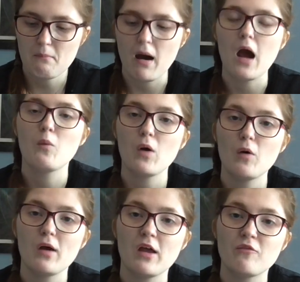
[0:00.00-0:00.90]
but I
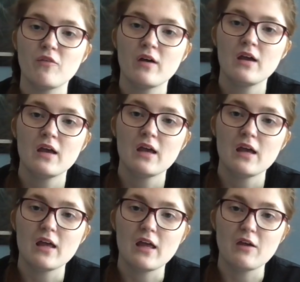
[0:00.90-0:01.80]
will, if
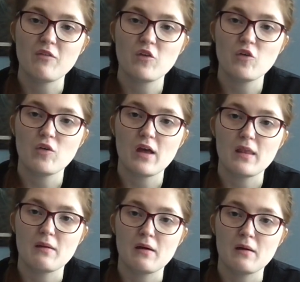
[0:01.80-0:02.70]
if I do
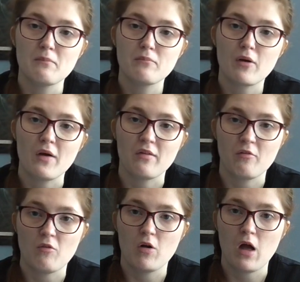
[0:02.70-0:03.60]
get the
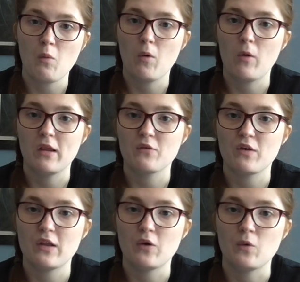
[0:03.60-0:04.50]
price wrong, I will leave
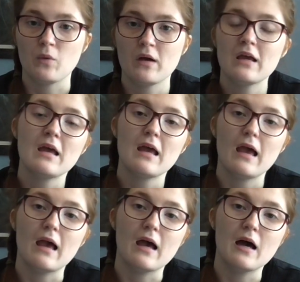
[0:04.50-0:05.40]
a little
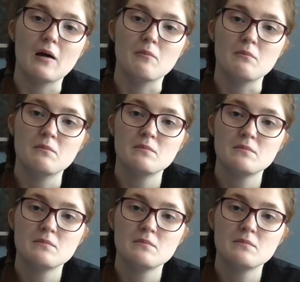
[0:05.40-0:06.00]
um,